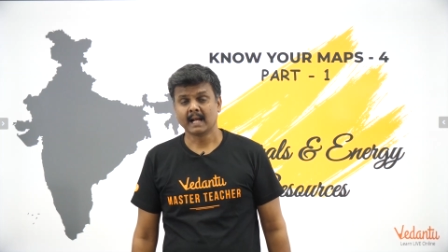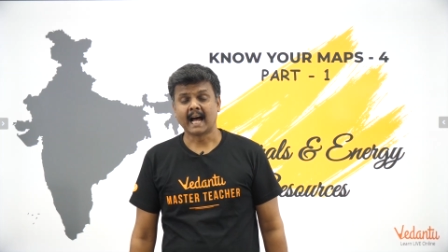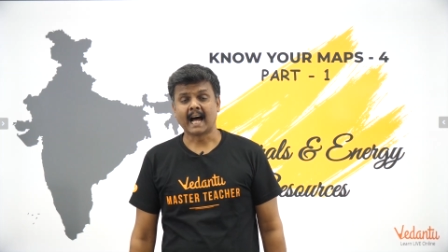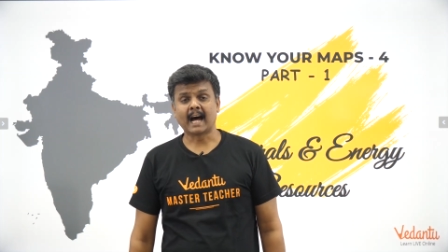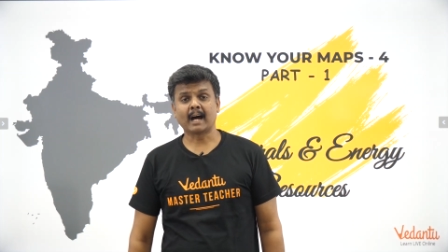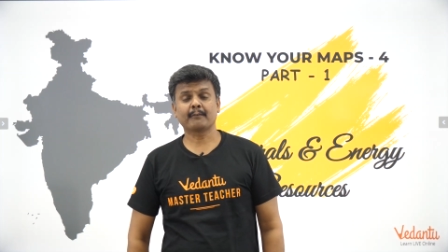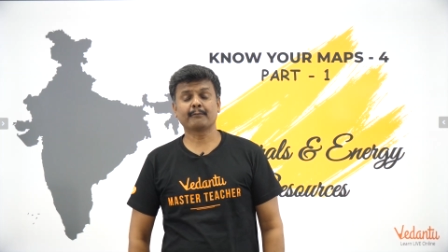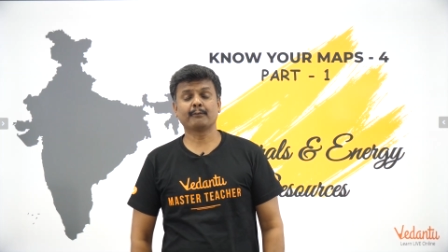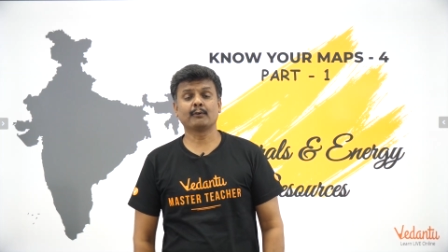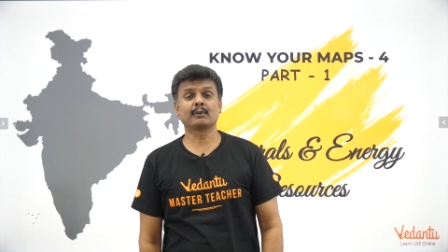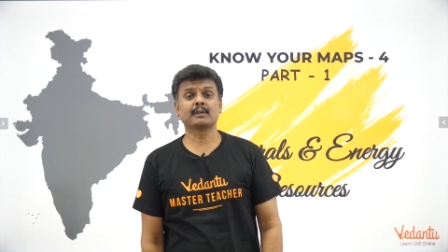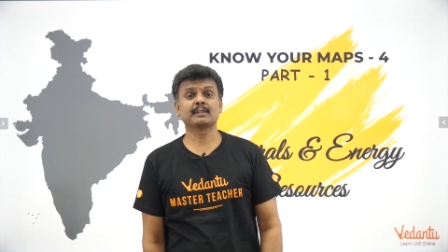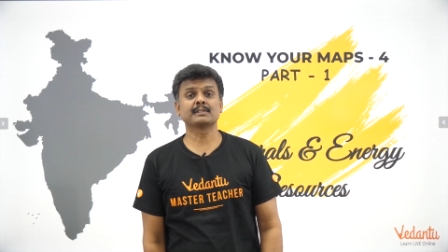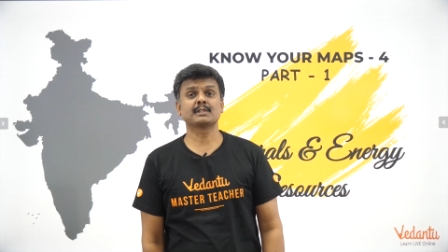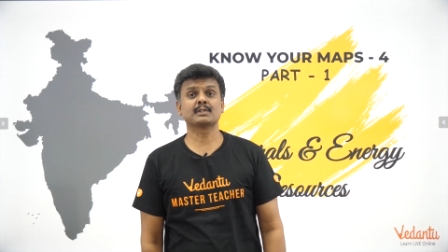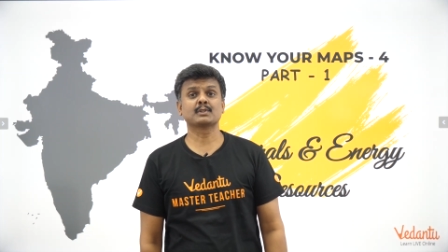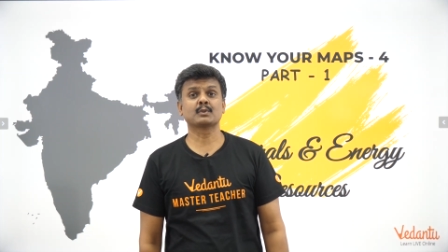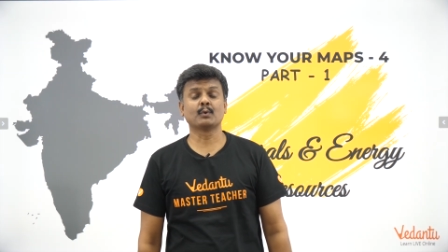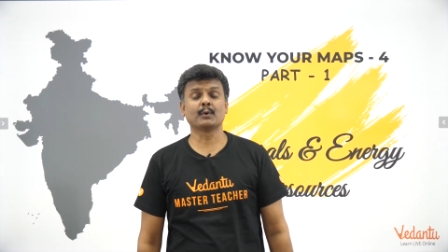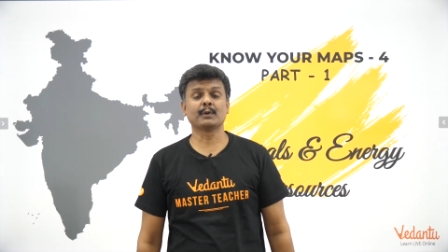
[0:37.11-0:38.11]
our focus
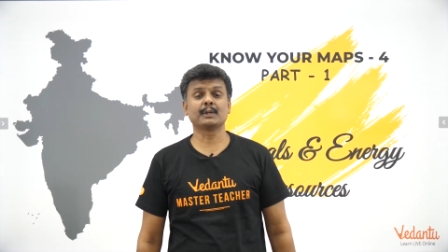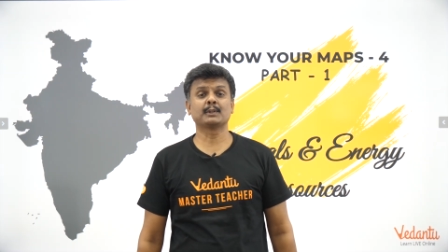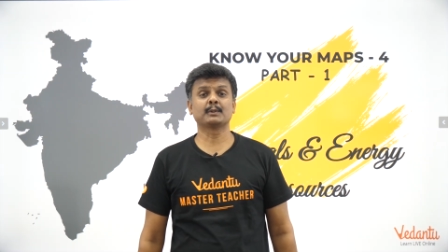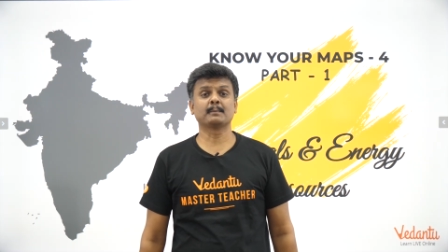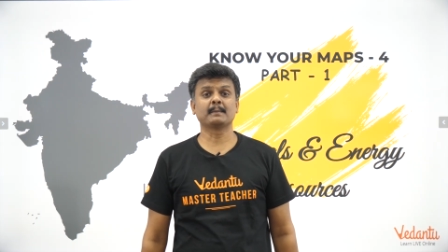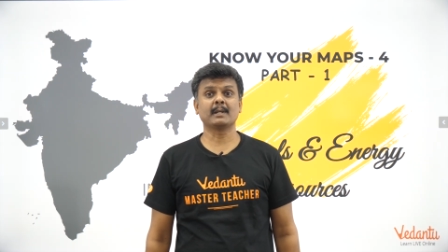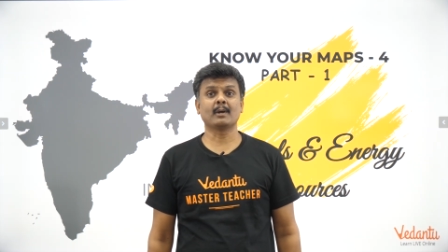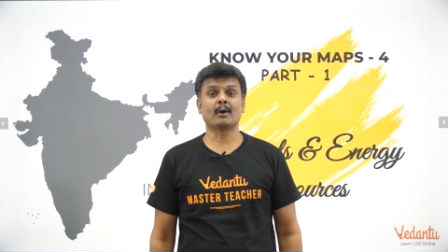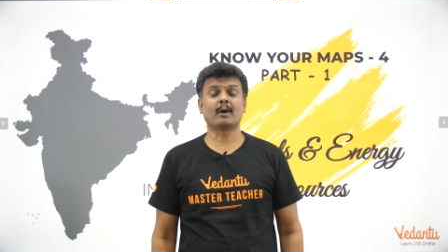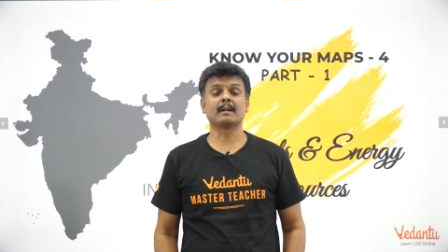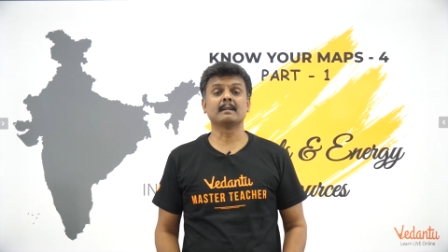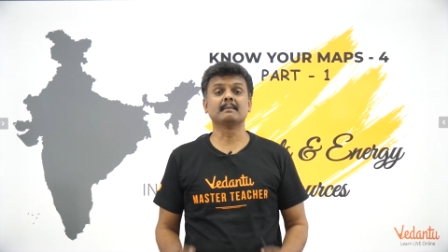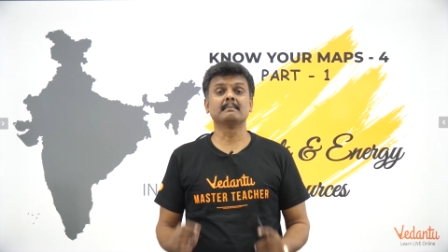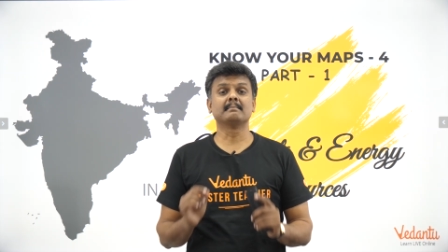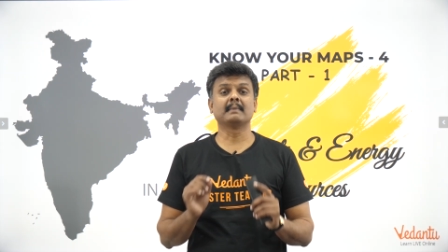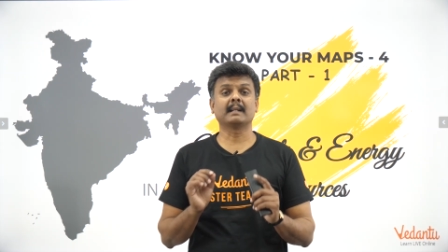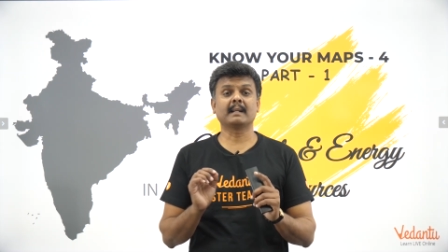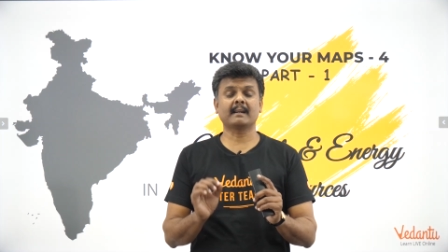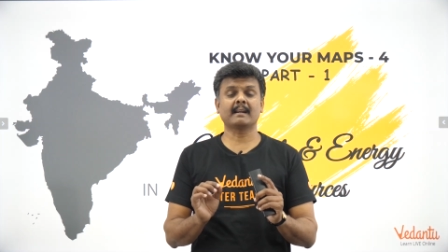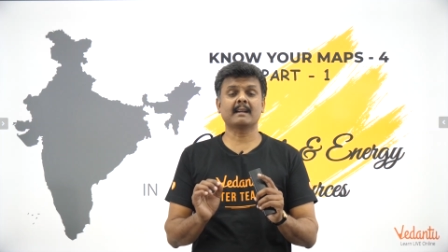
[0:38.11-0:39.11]
is going to be
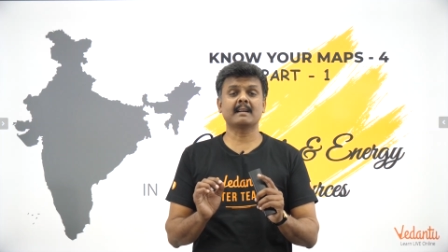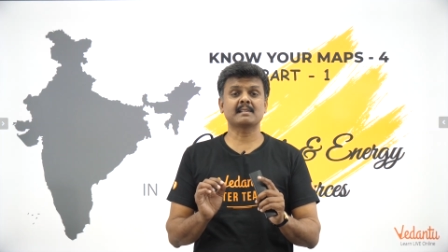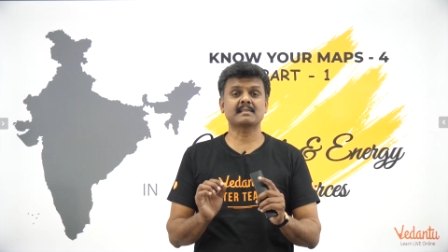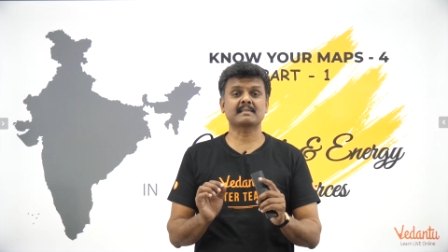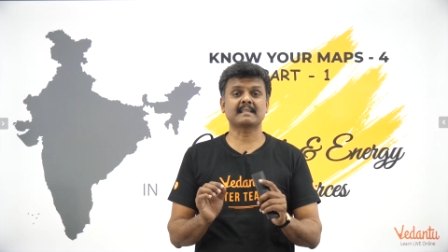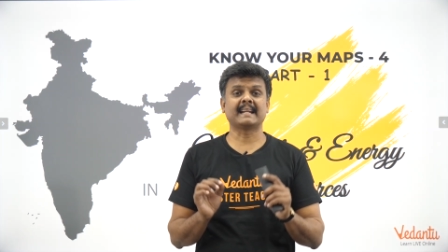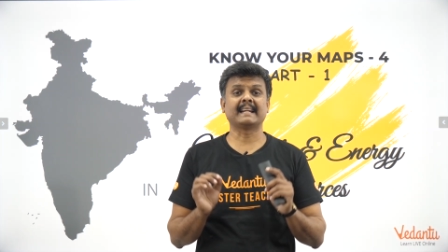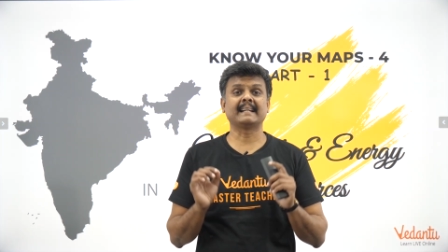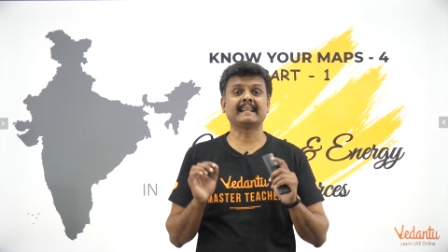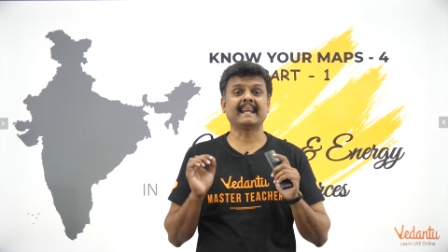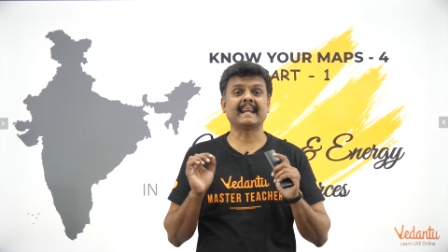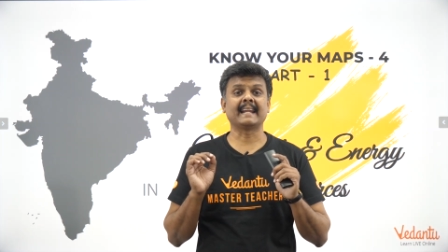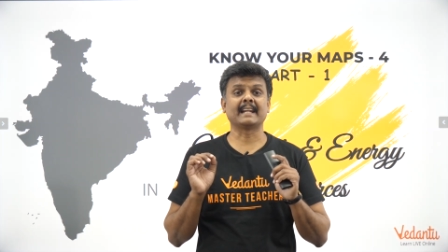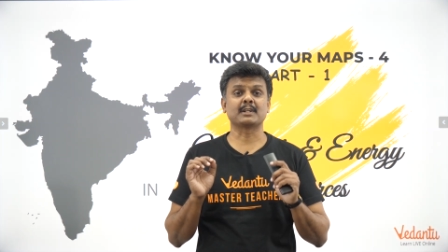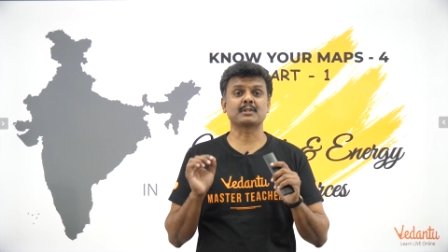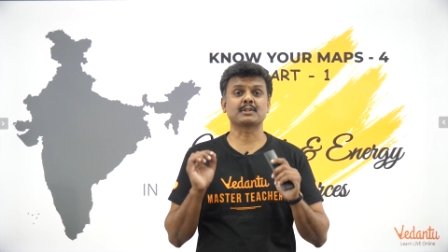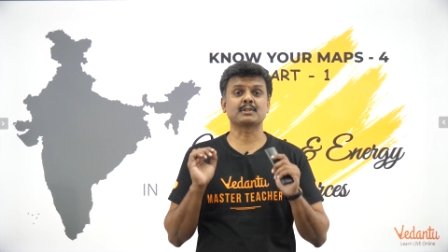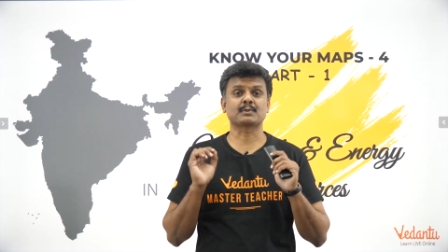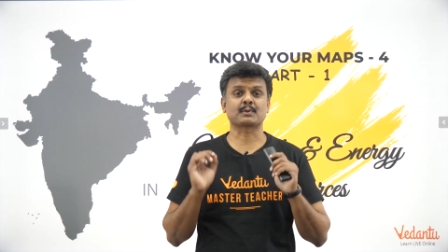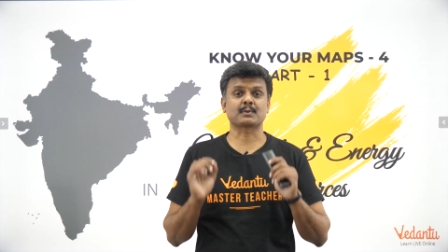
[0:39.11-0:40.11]
on minerals and
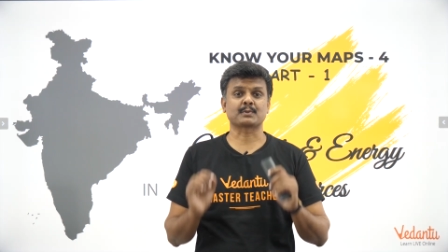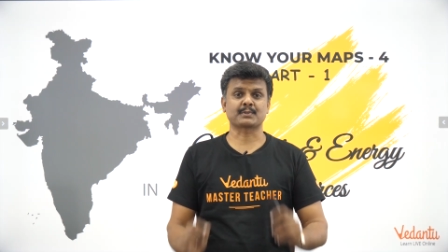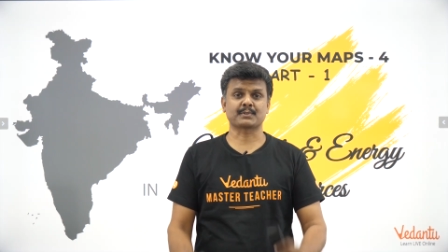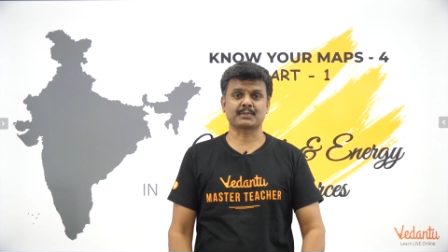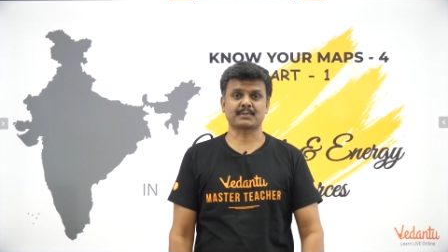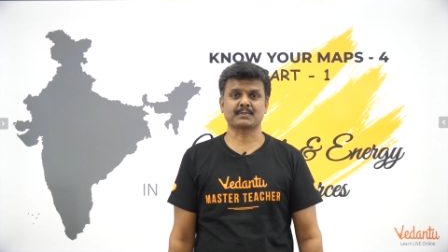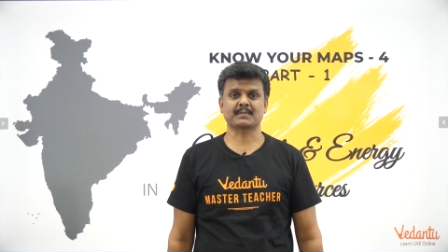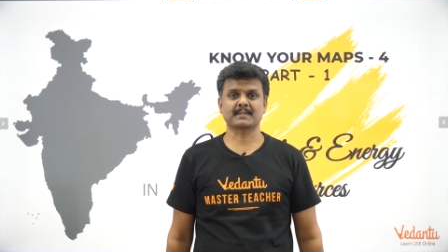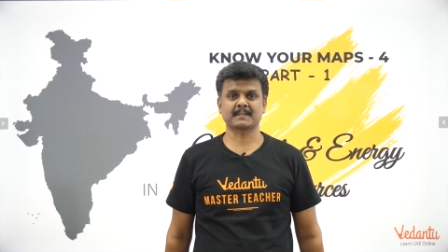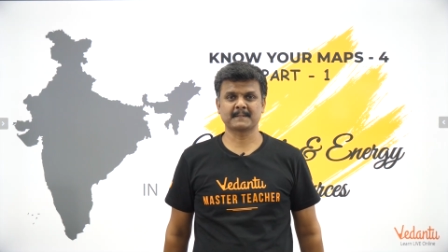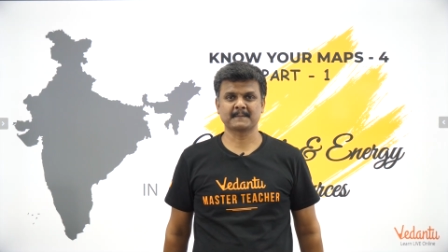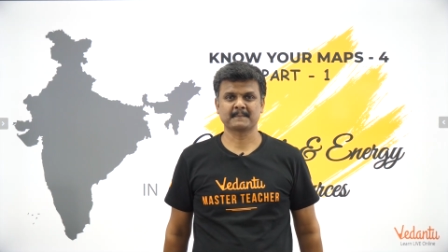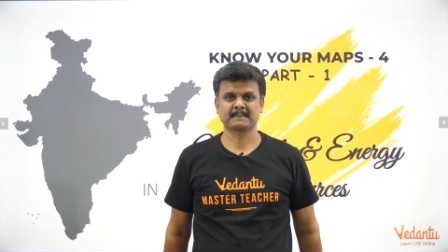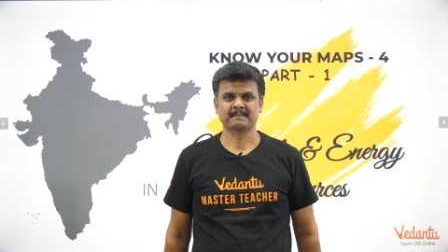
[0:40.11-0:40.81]
energy sources.